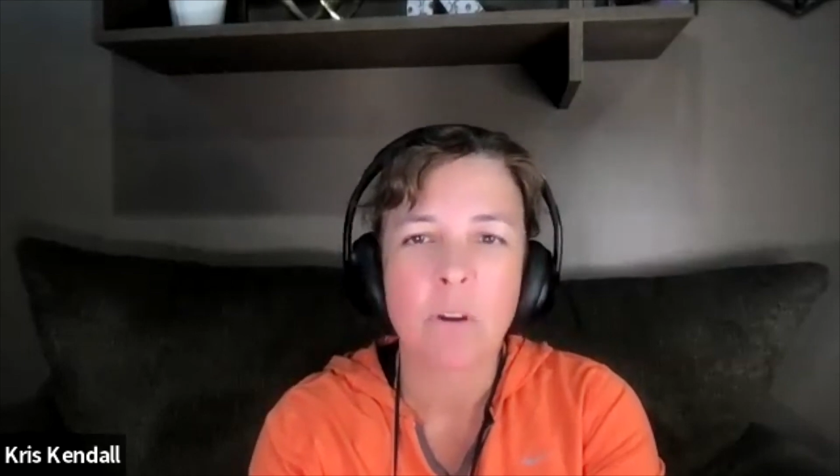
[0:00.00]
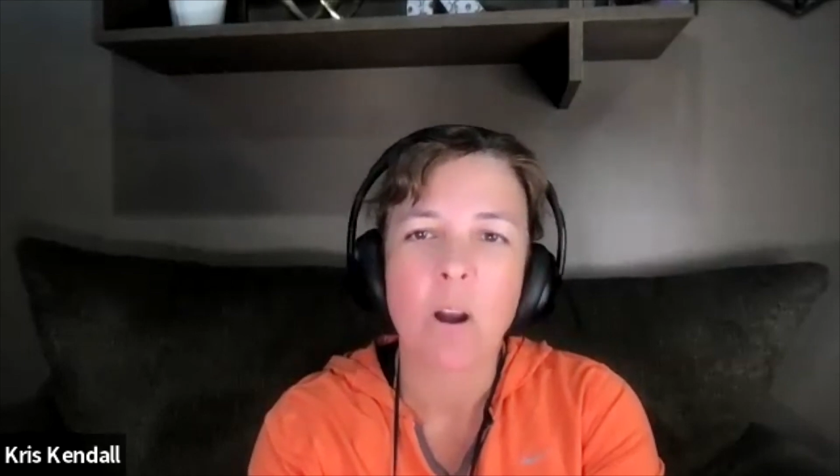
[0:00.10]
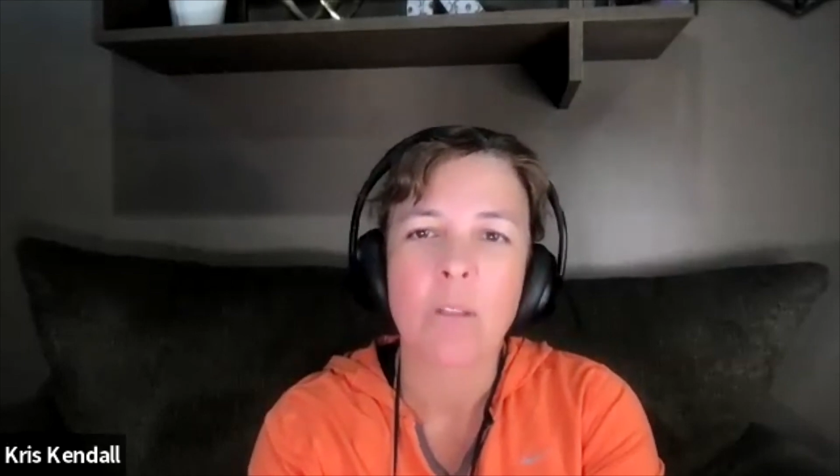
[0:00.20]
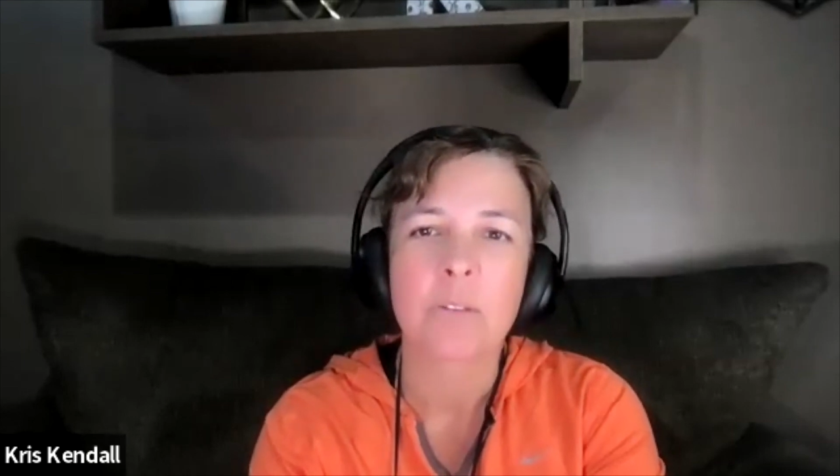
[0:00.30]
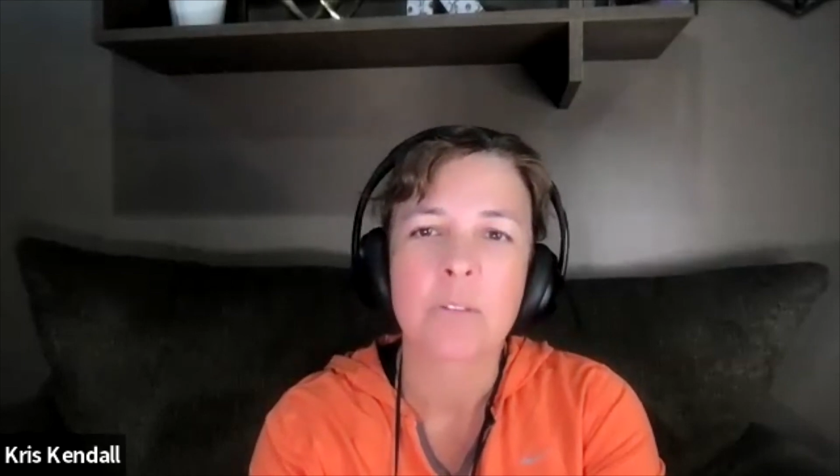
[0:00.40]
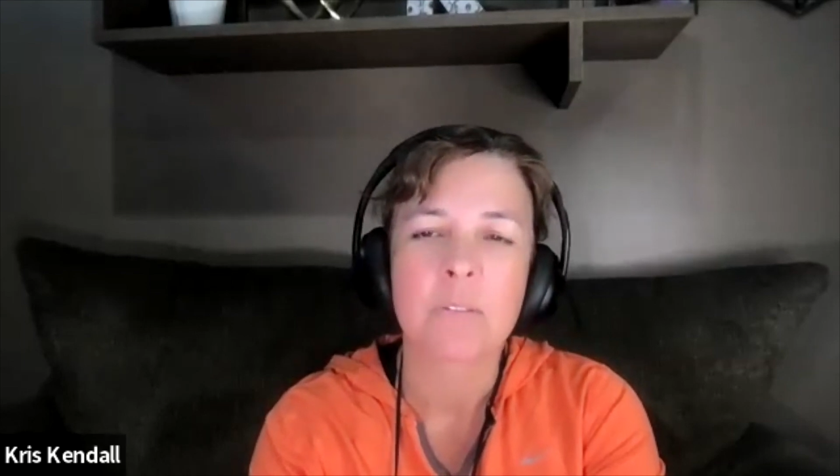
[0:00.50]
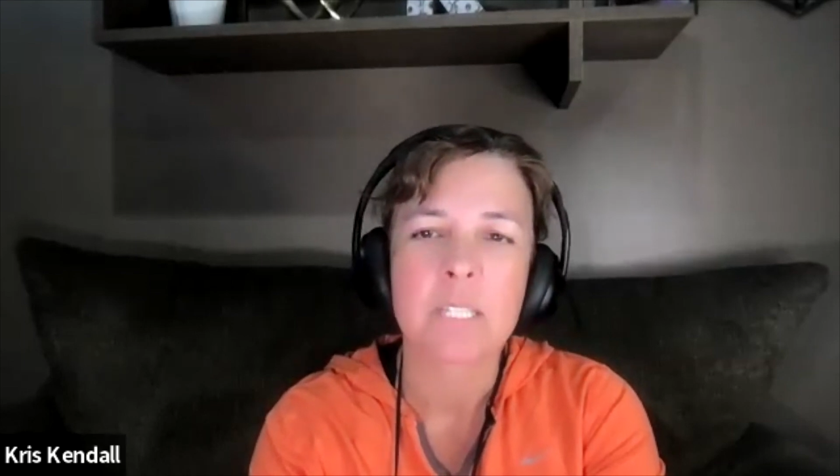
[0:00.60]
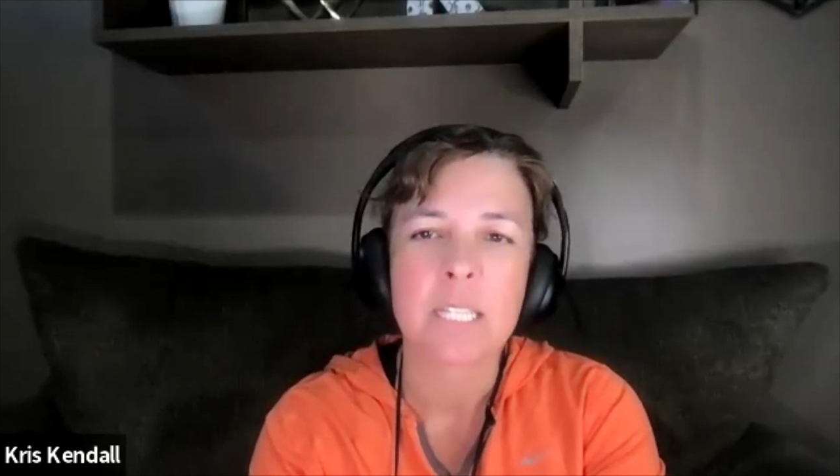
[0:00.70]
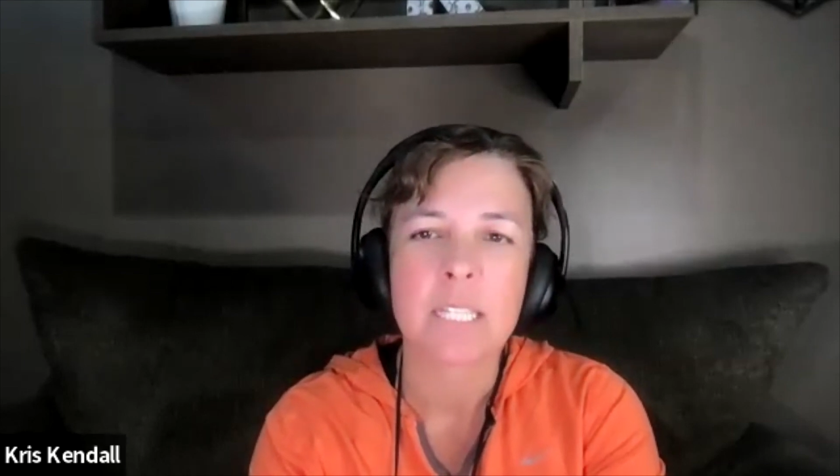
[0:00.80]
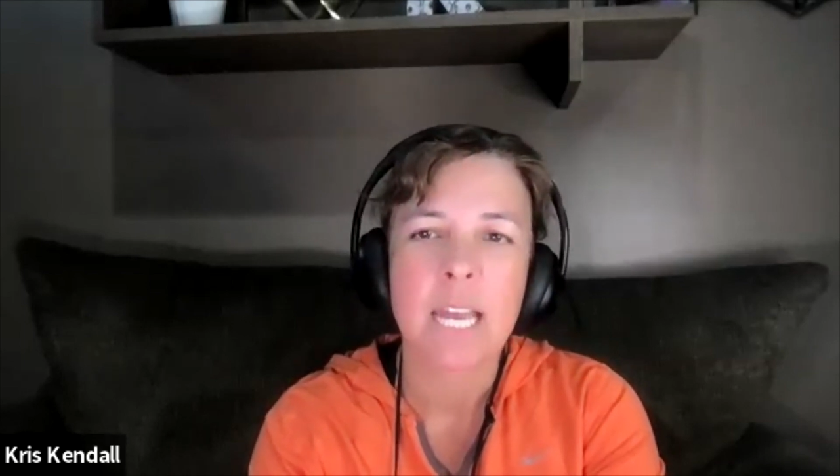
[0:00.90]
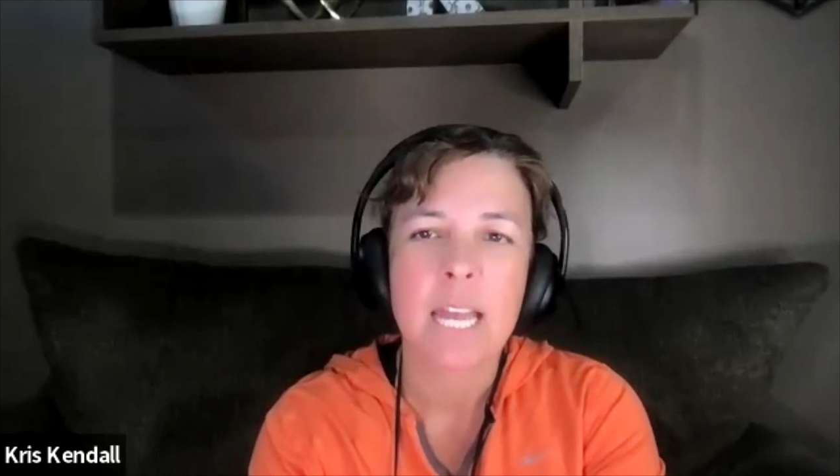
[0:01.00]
for author services